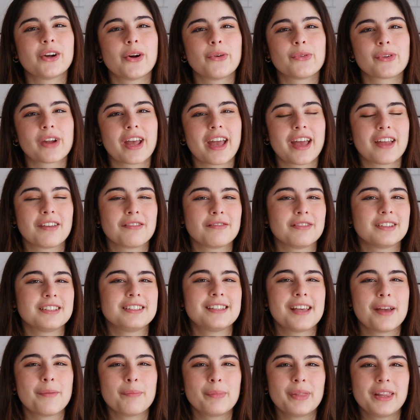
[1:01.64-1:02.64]
own Canva
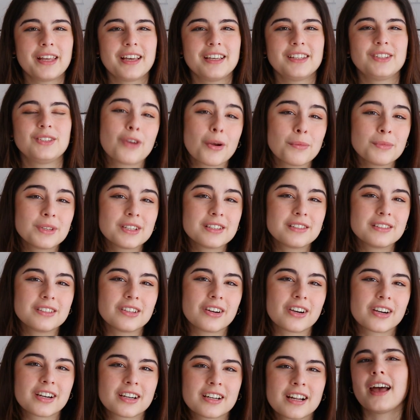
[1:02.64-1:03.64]
template from the
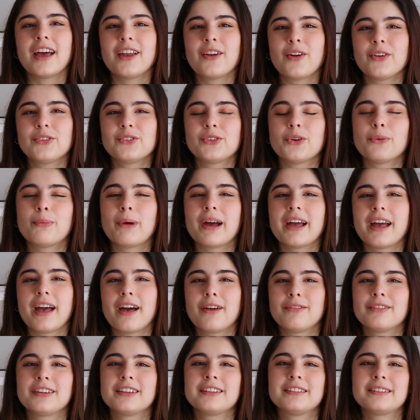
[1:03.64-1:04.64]
start, and also by
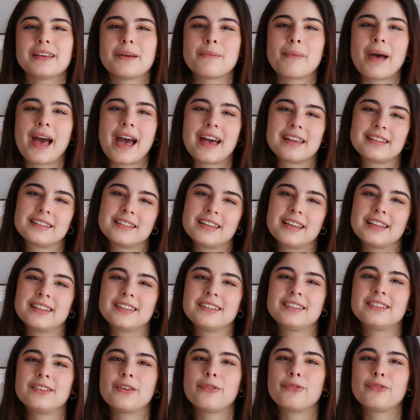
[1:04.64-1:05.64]
having some
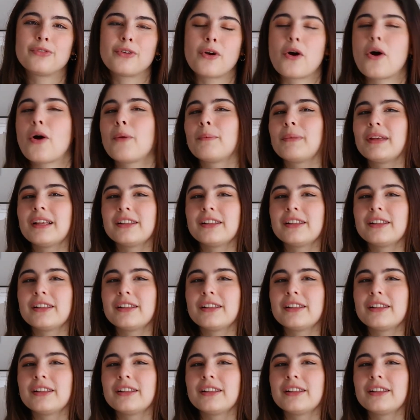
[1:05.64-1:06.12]
assets from